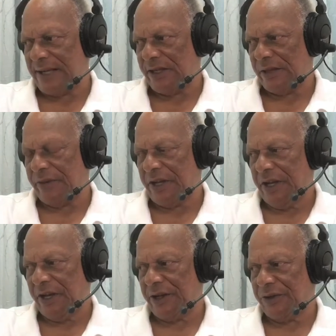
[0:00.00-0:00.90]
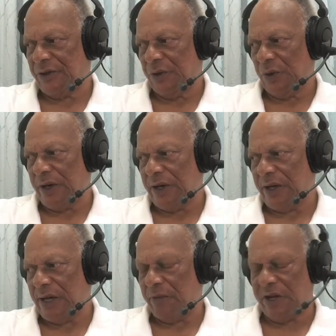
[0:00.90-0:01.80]
a little bit here to a
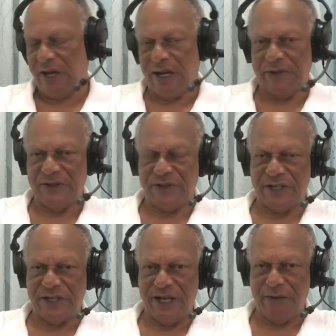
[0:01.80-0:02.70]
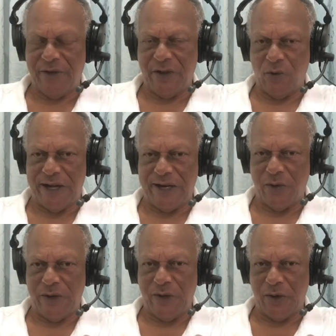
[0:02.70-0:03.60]
couple of comments that came in
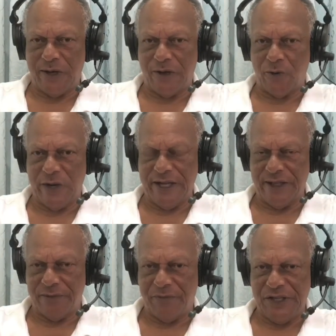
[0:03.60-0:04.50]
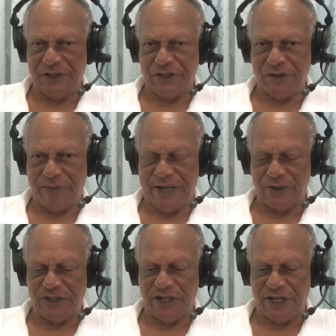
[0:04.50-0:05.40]
while we were running the pieces about